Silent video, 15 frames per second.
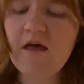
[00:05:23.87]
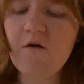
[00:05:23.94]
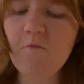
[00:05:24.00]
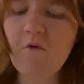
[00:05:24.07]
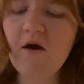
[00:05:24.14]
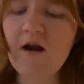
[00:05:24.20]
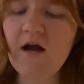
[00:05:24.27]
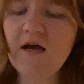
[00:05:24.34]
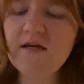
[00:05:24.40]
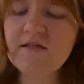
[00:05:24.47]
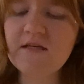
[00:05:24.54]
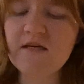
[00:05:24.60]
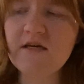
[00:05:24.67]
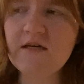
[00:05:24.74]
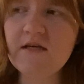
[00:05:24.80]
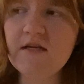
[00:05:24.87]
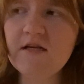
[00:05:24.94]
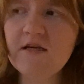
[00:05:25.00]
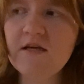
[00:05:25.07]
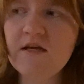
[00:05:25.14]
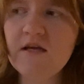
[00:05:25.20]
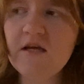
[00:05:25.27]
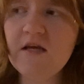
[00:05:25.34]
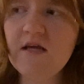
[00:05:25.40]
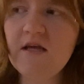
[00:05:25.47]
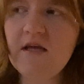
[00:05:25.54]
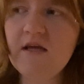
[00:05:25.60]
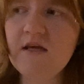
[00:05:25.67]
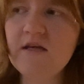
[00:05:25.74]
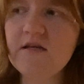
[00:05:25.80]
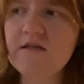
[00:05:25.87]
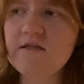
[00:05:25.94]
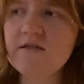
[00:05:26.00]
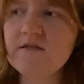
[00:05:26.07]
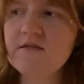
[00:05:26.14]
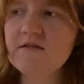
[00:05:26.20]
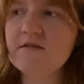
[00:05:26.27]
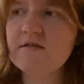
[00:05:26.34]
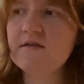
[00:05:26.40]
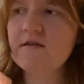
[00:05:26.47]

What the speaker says: what I did is